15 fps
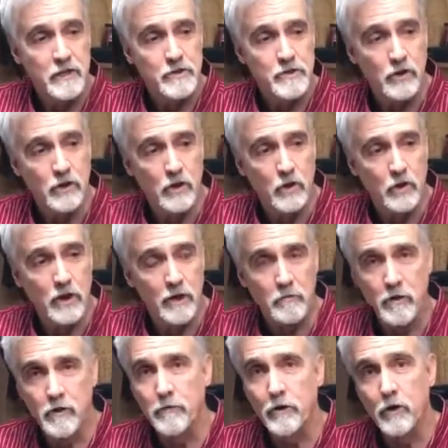So on
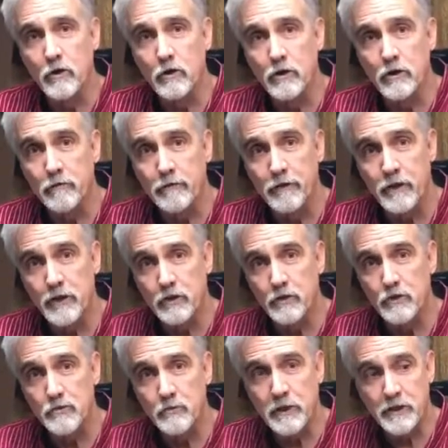one of our earlier
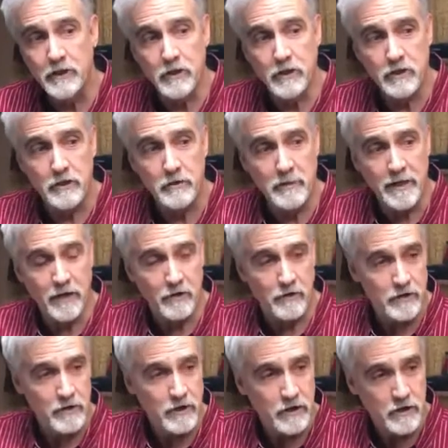videos, we talked
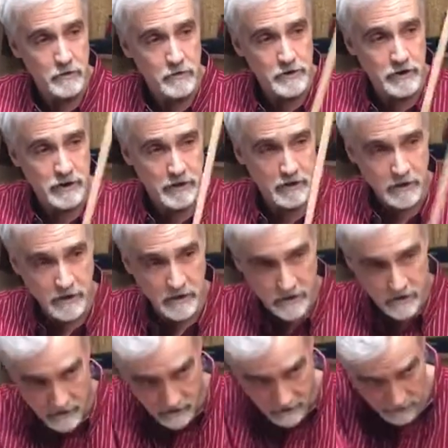about using the,
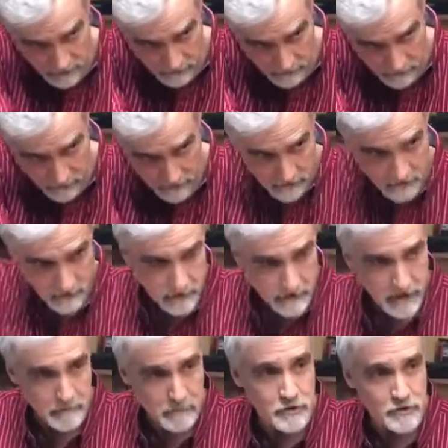uh, the uh,
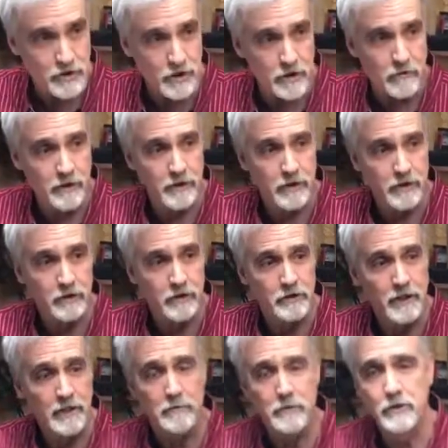table saw right there the
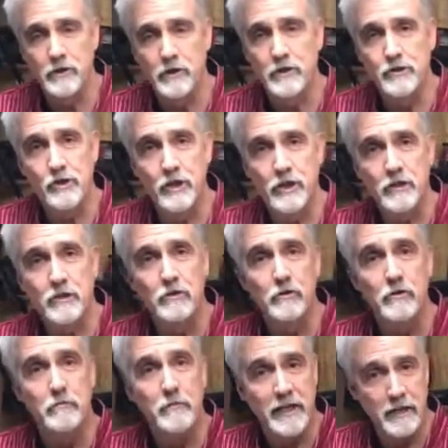table saw jig to
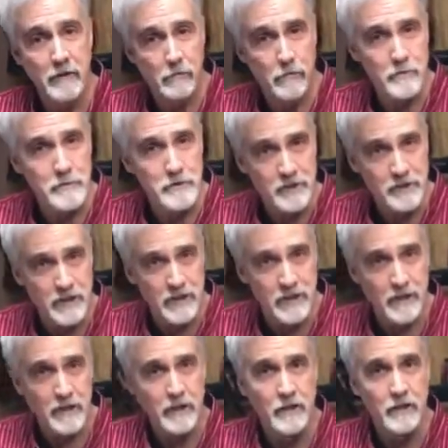make
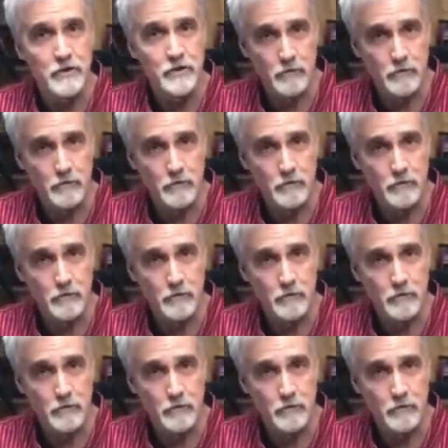ribstock and